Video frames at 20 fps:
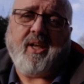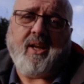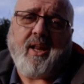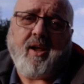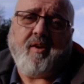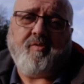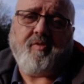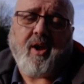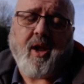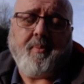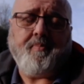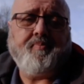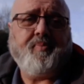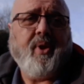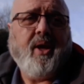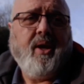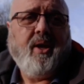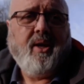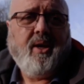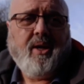an A-frame.
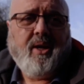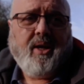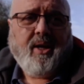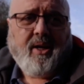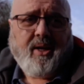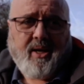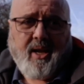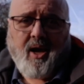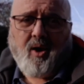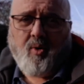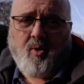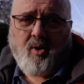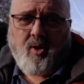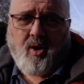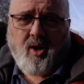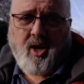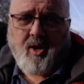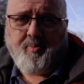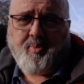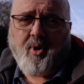Now,
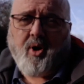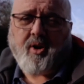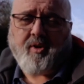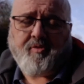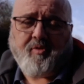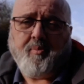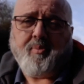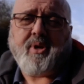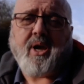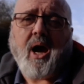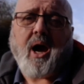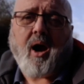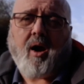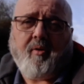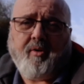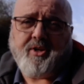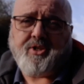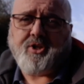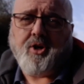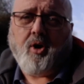I bought it from
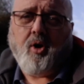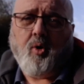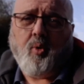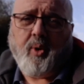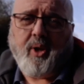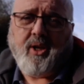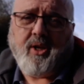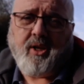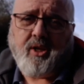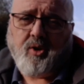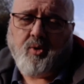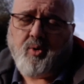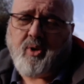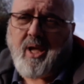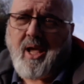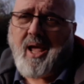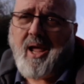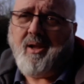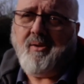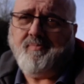Car A Tow in the
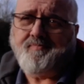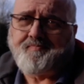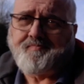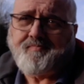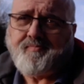UK.